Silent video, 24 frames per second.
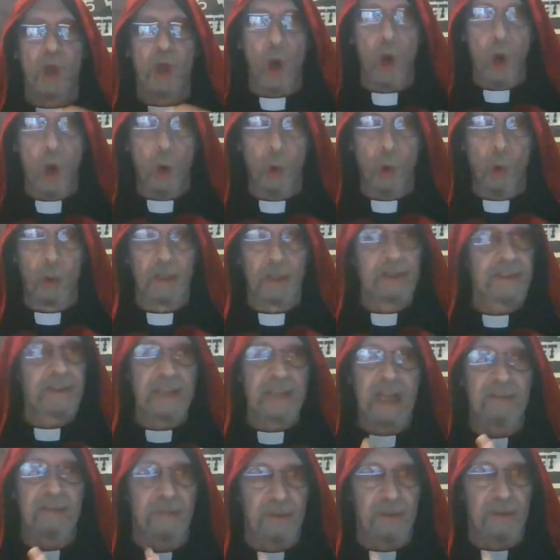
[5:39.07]
whole. It's
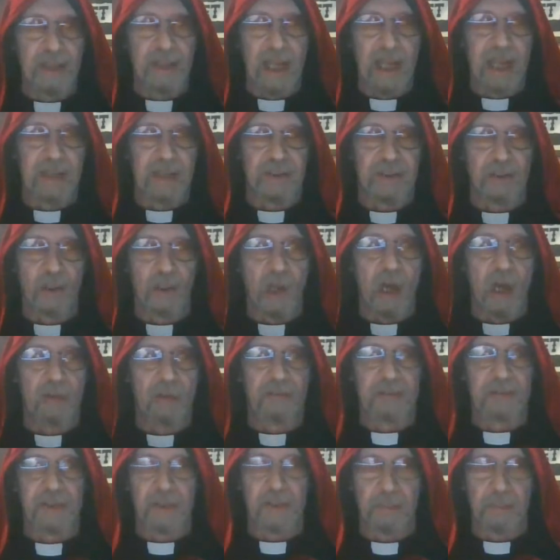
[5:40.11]
not for the national
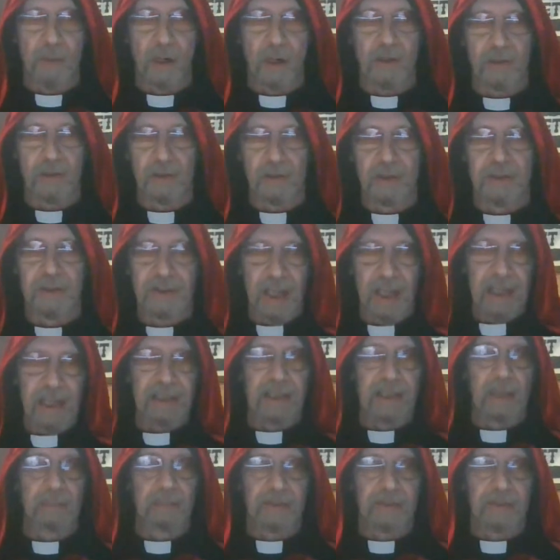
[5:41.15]
office of the Brotherhood of Satan, I'm